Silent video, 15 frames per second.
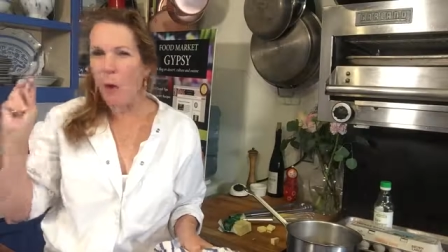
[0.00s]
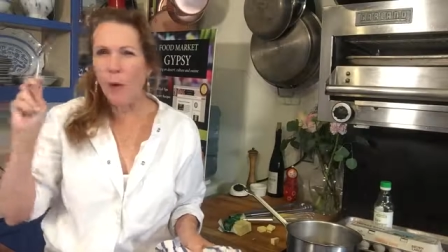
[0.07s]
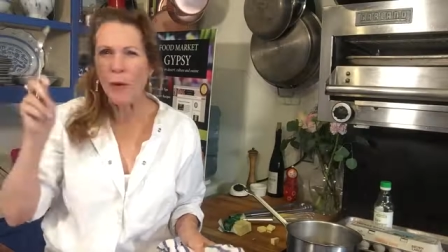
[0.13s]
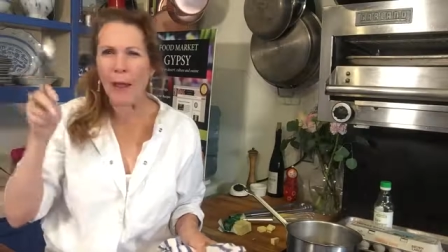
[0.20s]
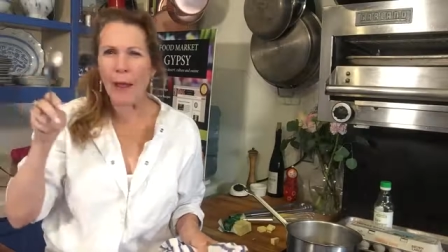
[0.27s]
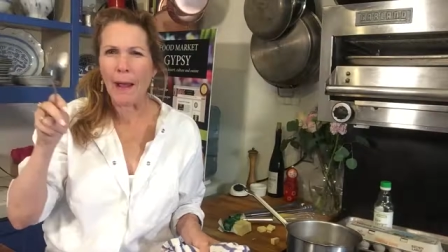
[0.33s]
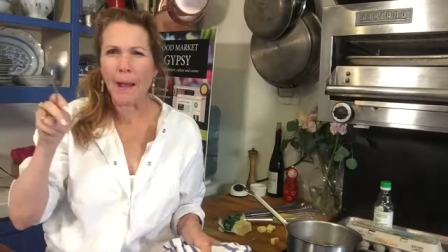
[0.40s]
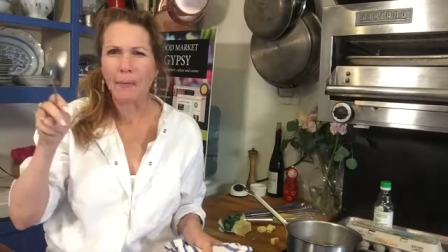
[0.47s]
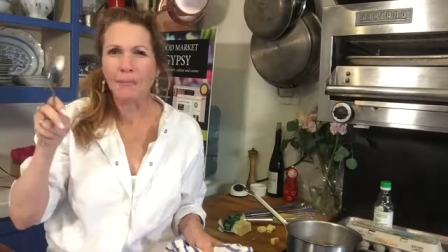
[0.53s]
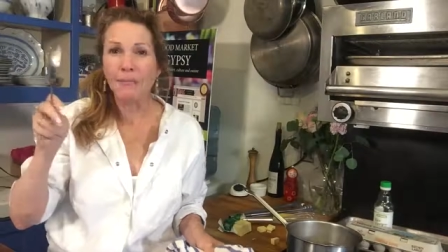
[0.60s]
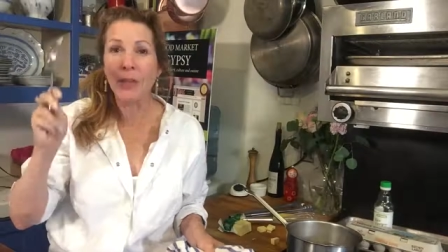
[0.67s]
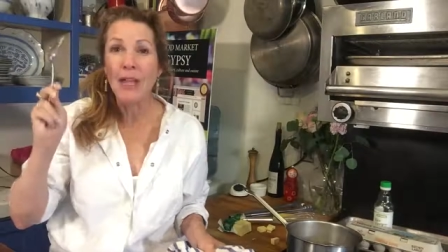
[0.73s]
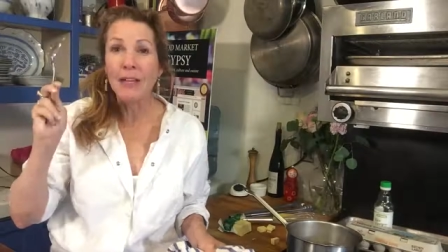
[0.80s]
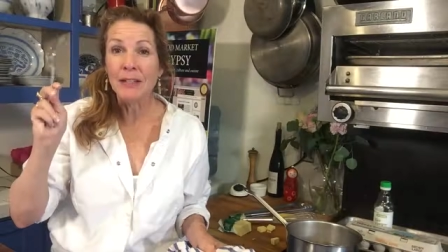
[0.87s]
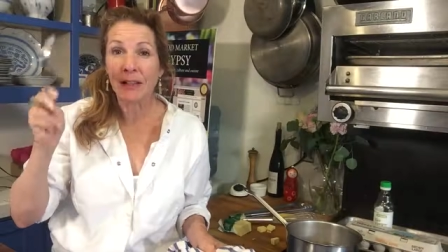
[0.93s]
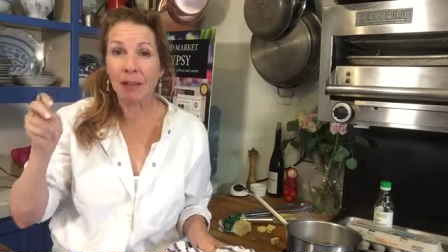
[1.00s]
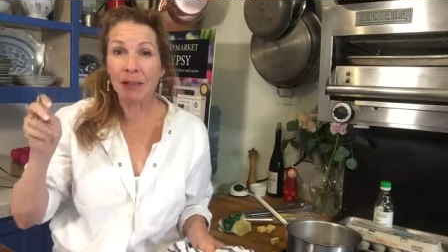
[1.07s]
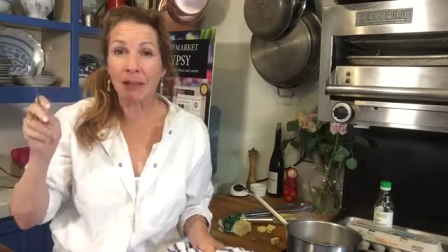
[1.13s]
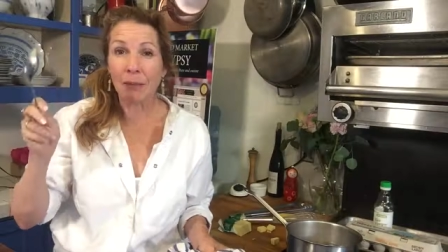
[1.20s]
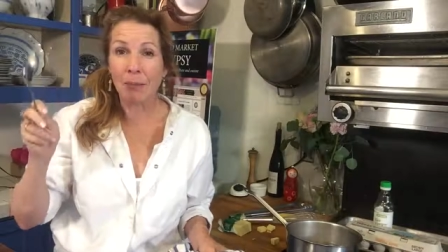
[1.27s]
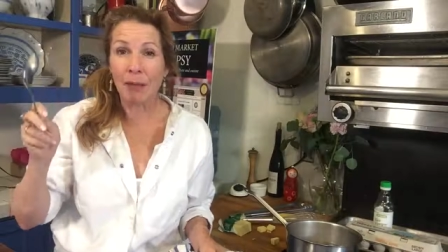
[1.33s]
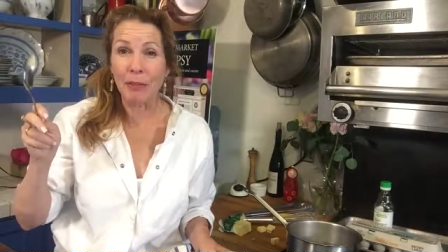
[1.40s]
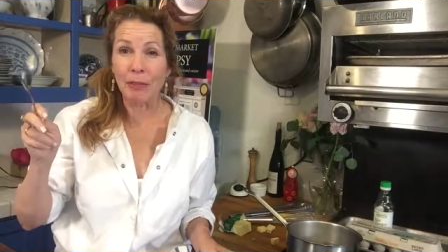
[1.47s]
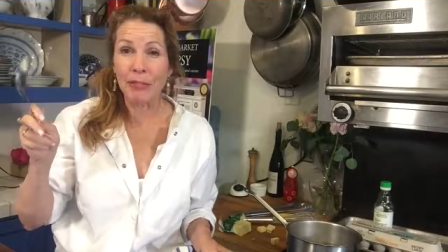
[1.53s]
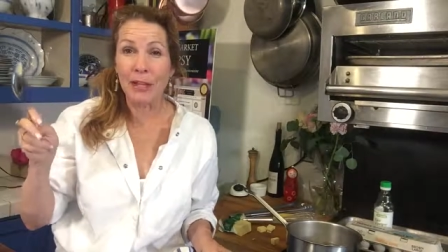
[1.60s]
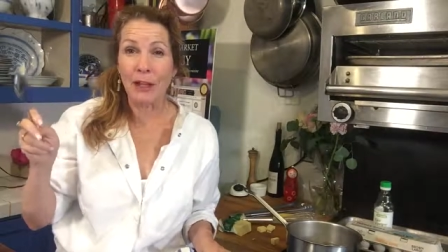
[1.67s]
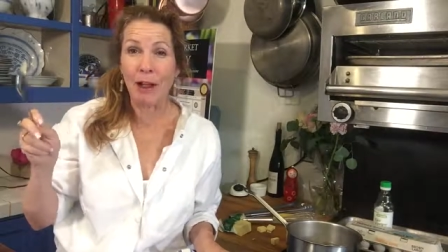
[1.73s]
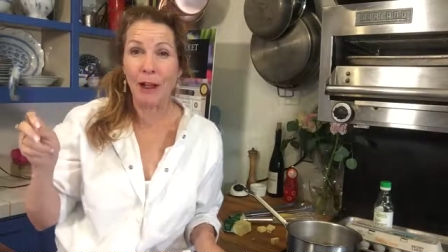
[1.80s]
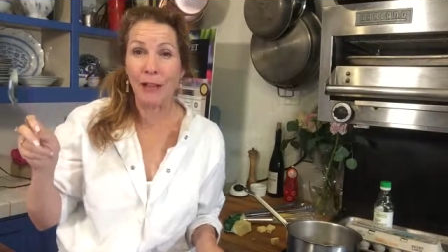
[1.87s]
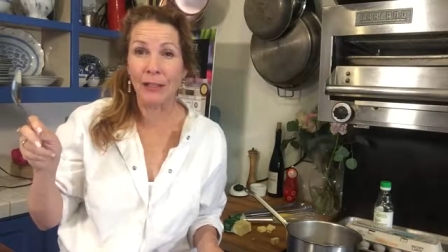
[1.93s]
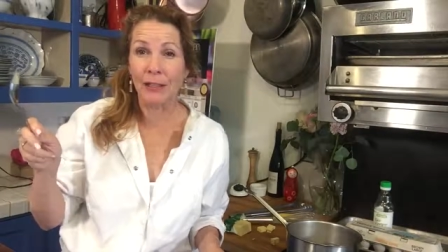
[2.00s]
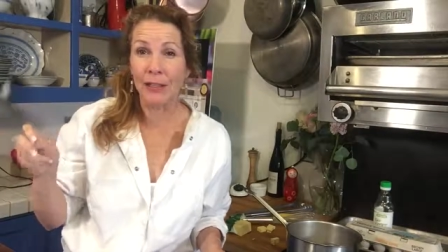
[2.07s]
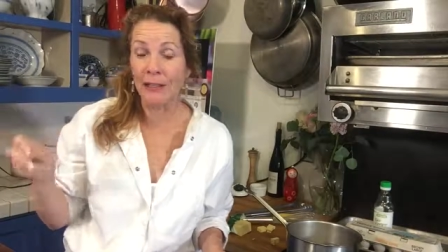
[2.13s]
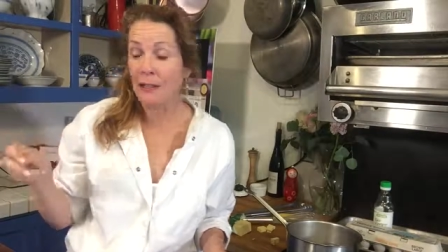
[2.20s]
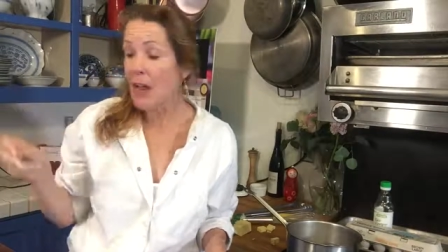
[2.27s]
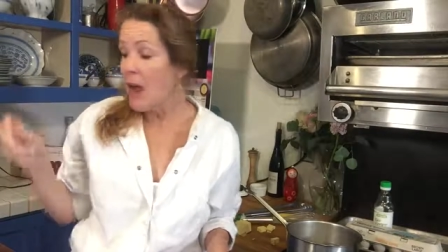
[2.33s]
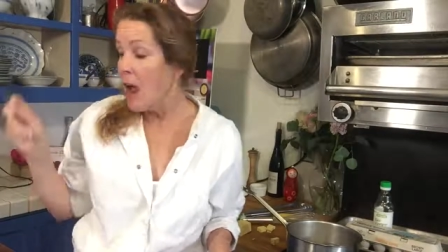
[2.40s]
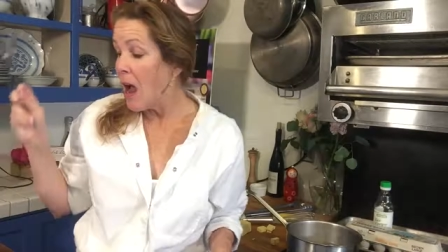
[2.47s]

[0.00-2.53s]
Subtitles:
Oh yeah, tastes like Mother's Day hollandaise.